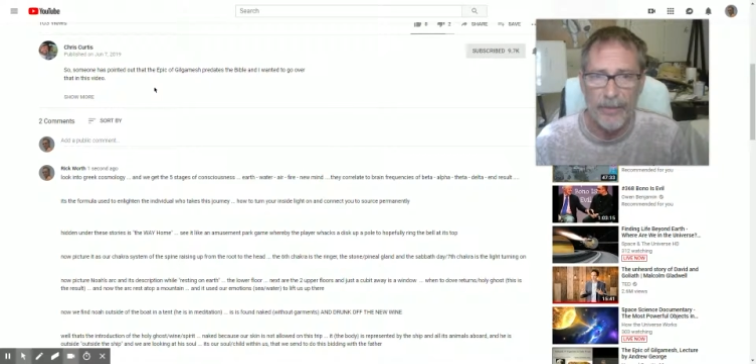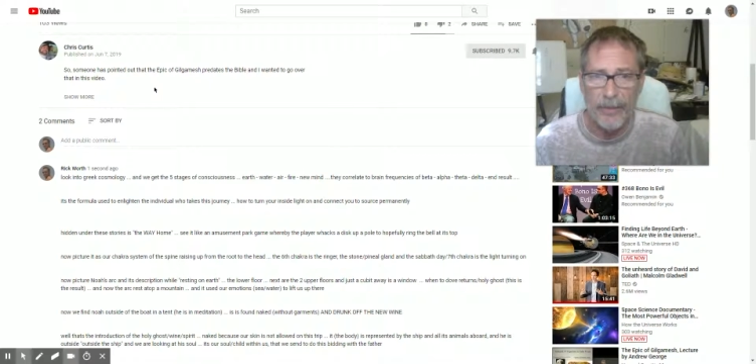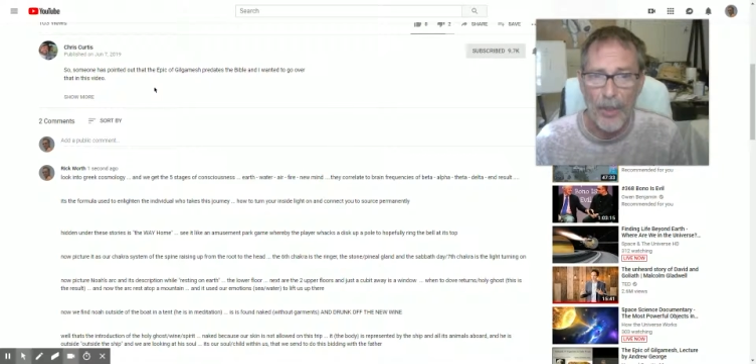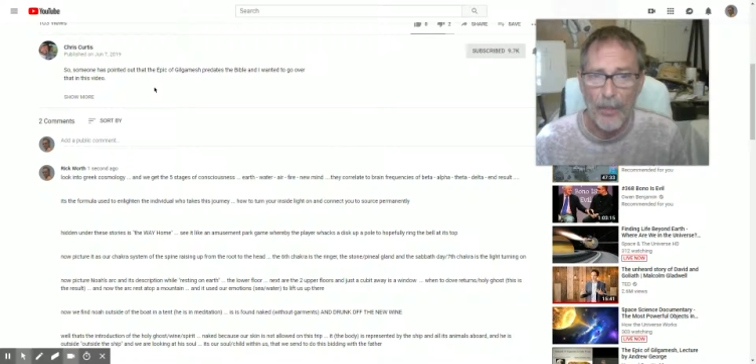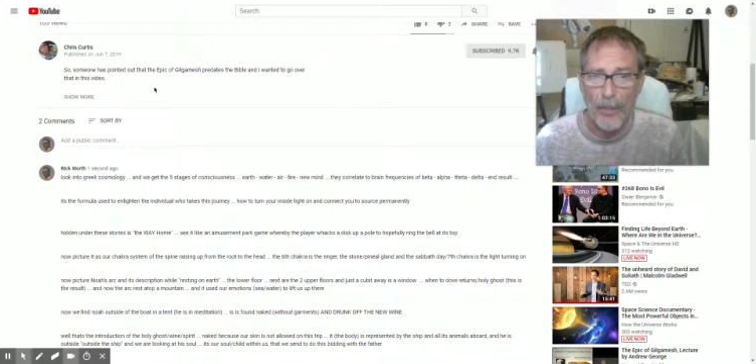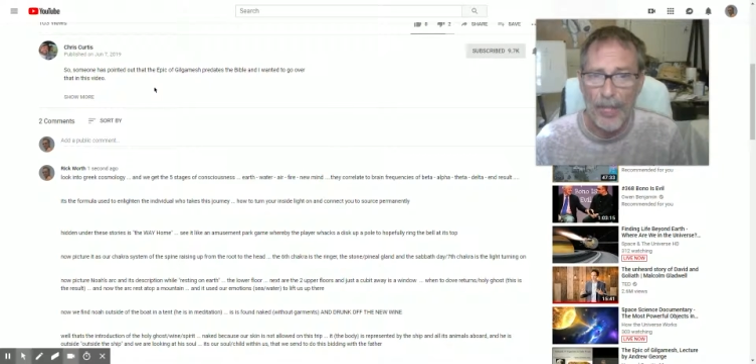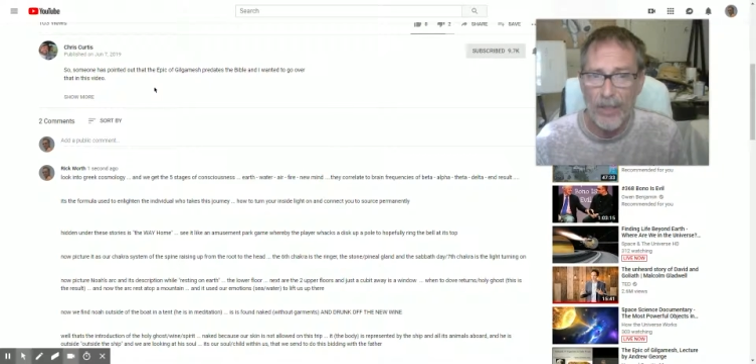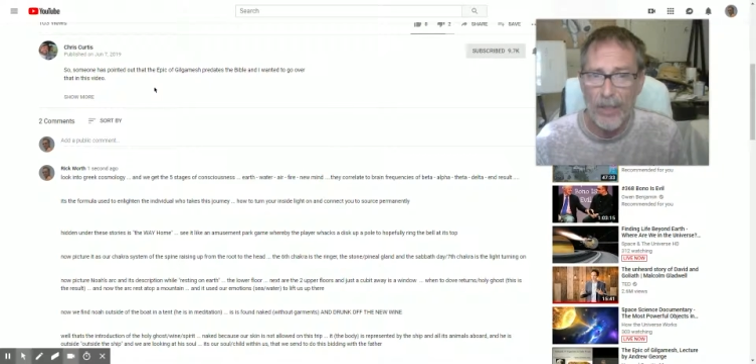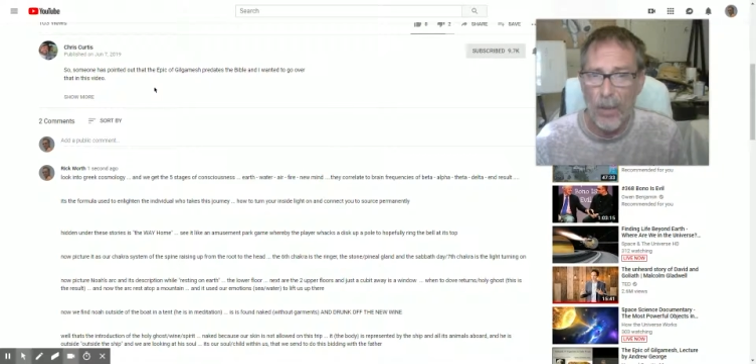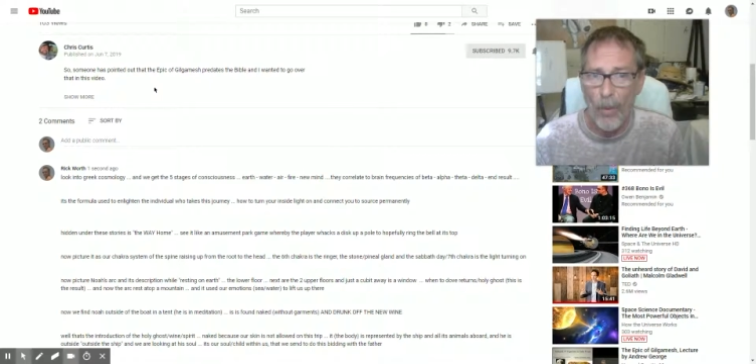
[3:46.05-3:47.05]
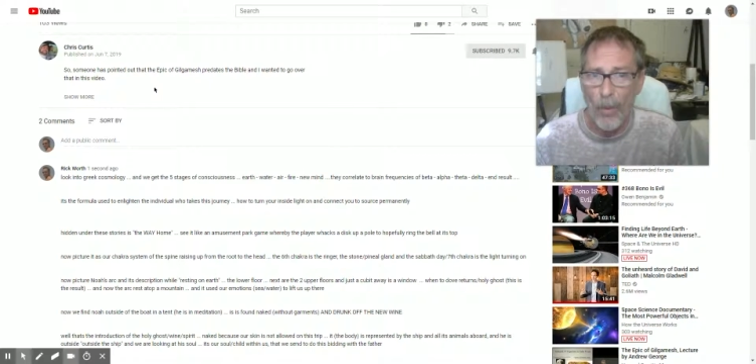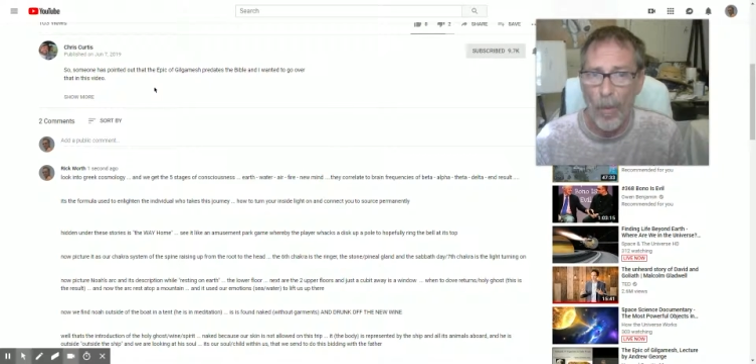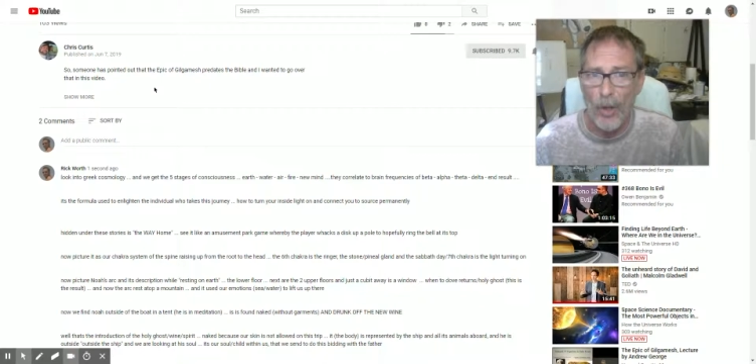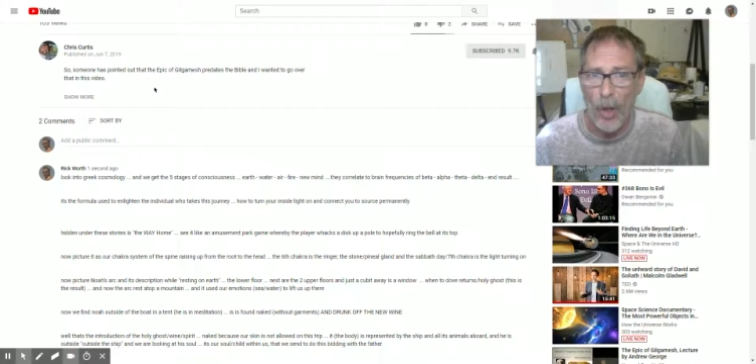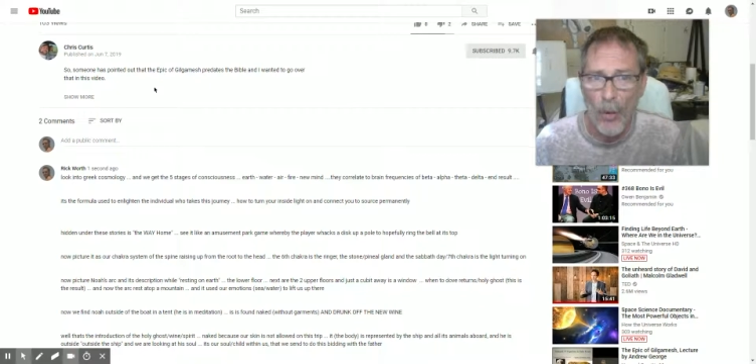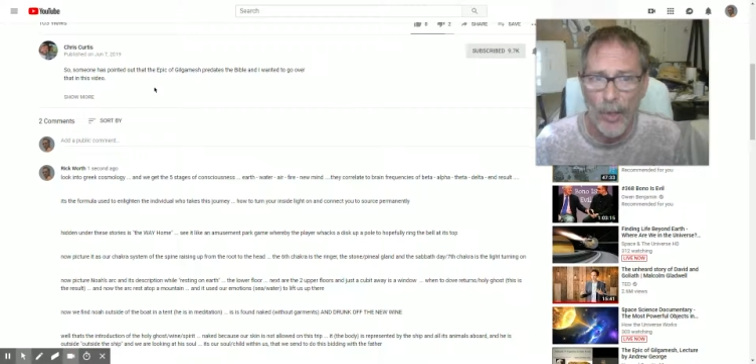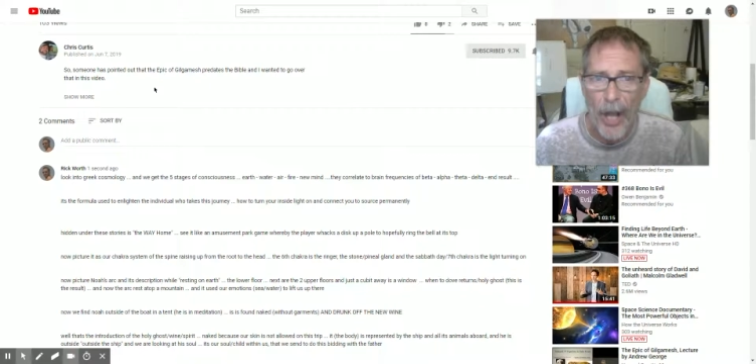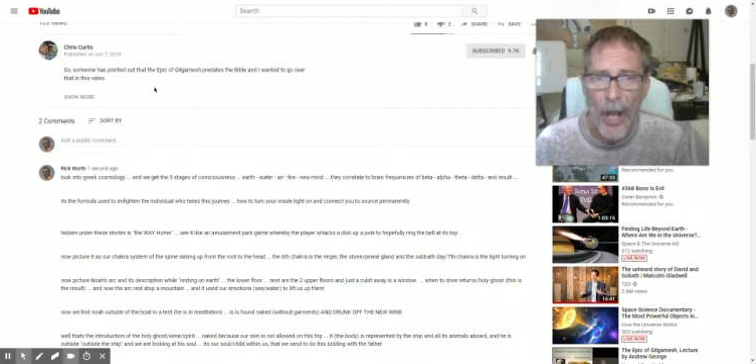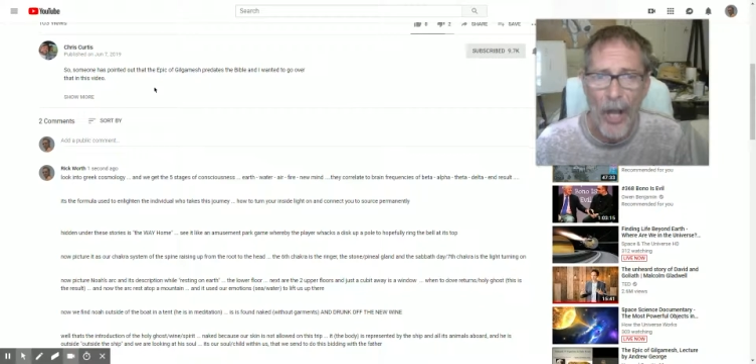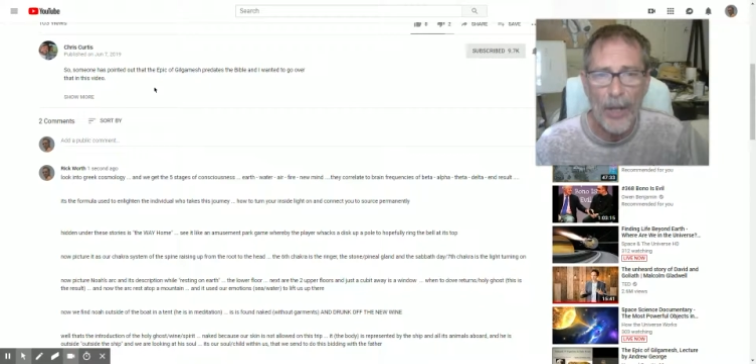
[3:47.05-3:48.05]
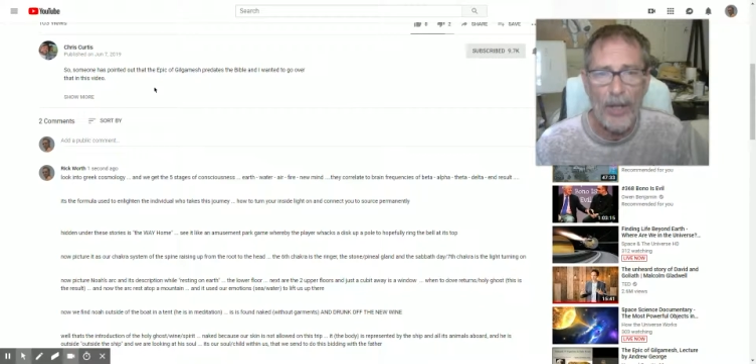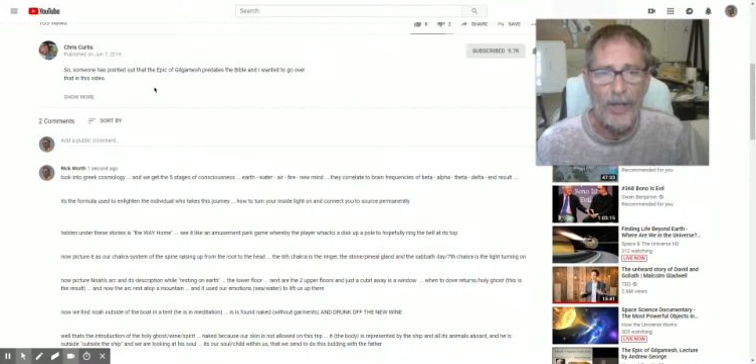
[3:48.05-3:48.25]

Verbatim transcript: so that's a lower God,